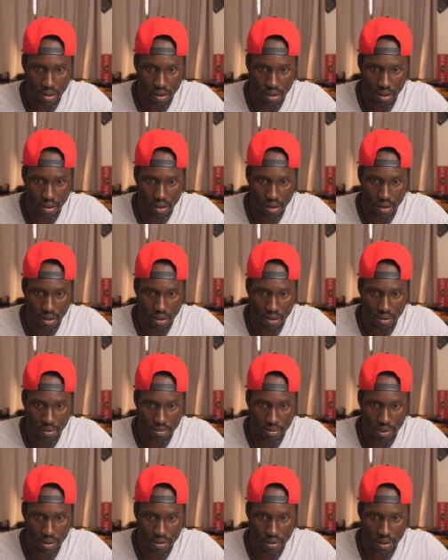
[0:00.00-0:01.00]

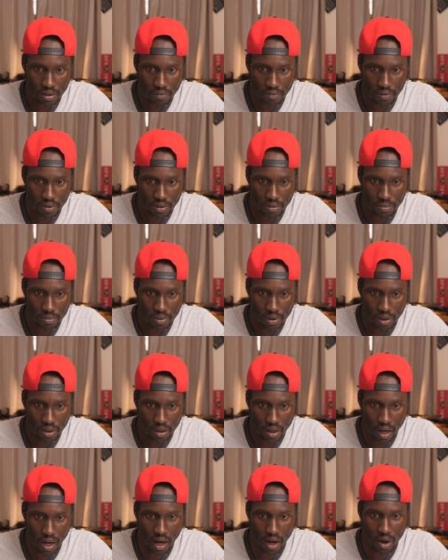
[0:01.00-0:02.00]
Uh,
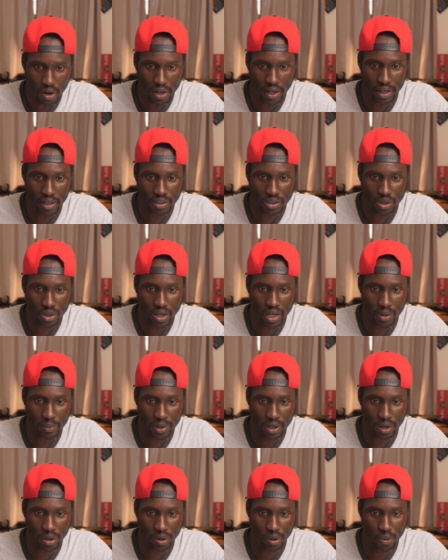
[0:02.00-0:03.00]
ah, okay, so here
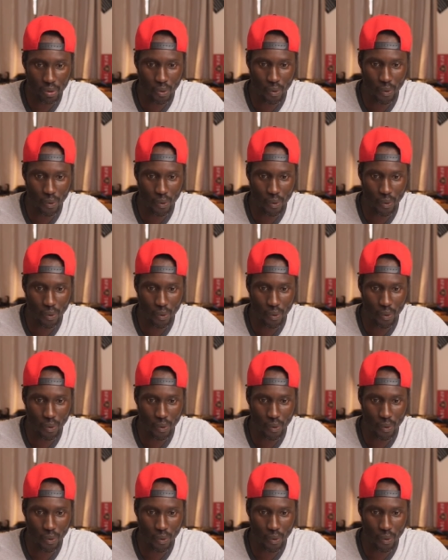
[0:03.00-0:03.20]
we go.